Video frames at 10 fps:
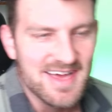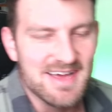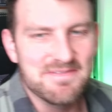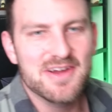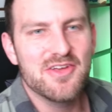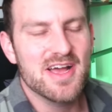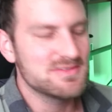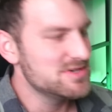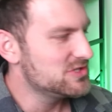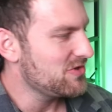I figured
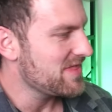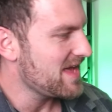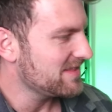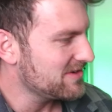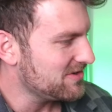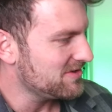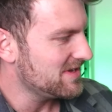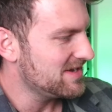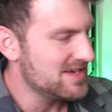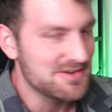you guys would enjoy that
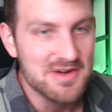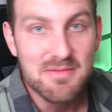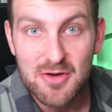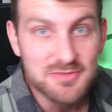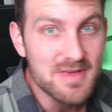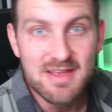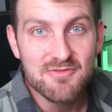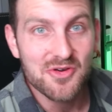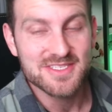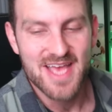little
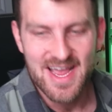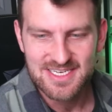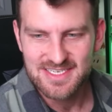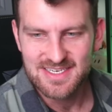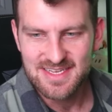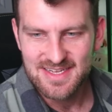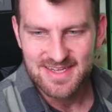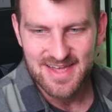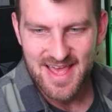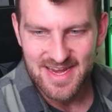reimbursement invoice action
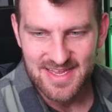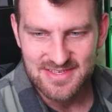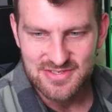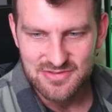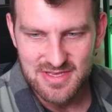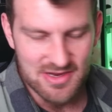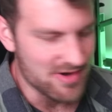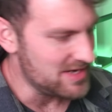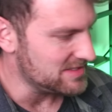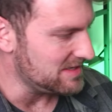heading into
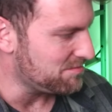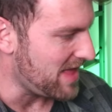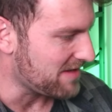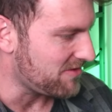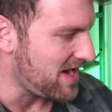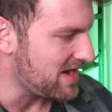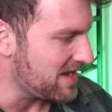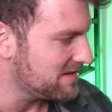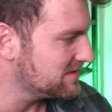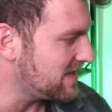the crazy Black
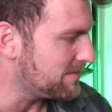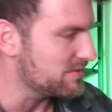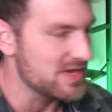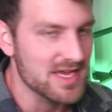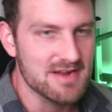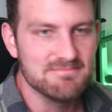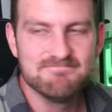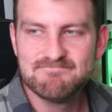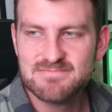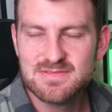Friday Cyber
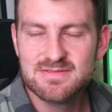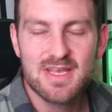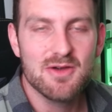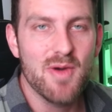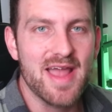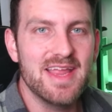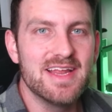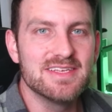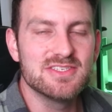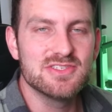Weekend
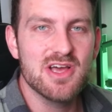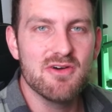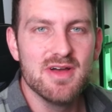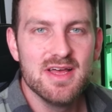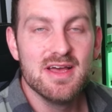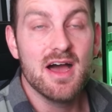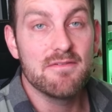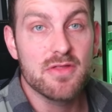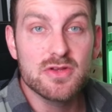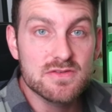wackiness. So
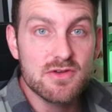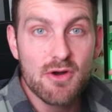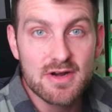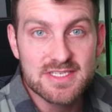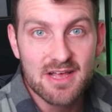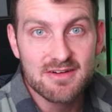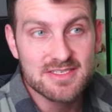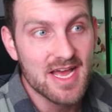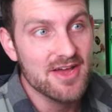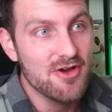for those of you who are
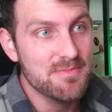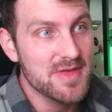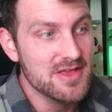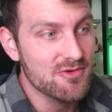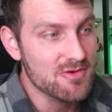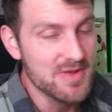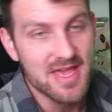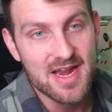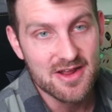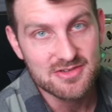sellers, I hope that your
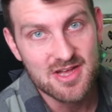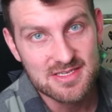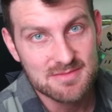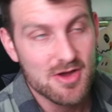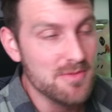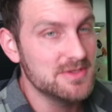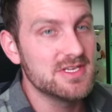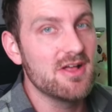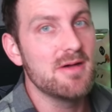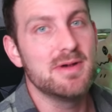weekend goes awesome. I
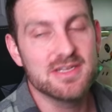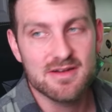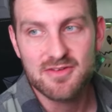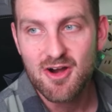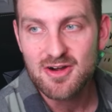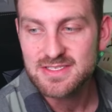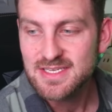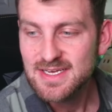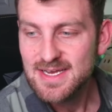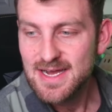hope you sell a butt ton of
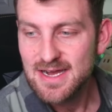cards.